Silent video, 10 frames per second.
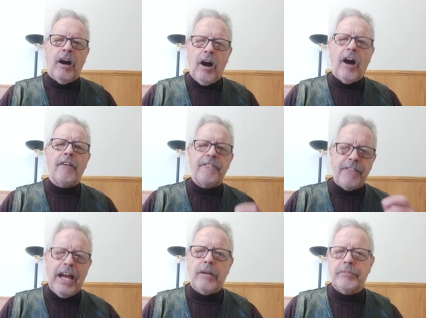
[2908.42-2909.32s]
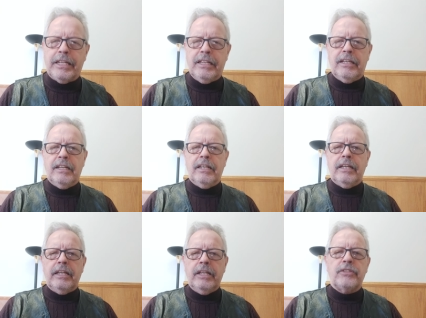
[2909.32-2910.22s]
our family
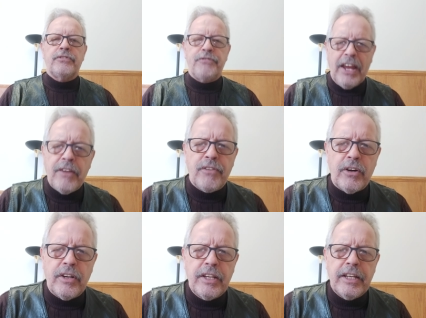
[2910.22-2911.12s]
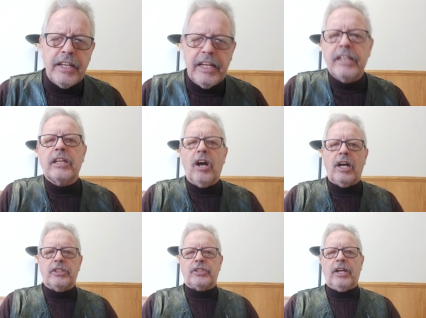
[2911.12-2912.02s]
is favored in
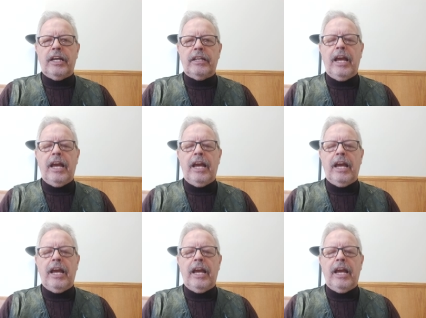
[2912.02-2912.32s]
God's sight.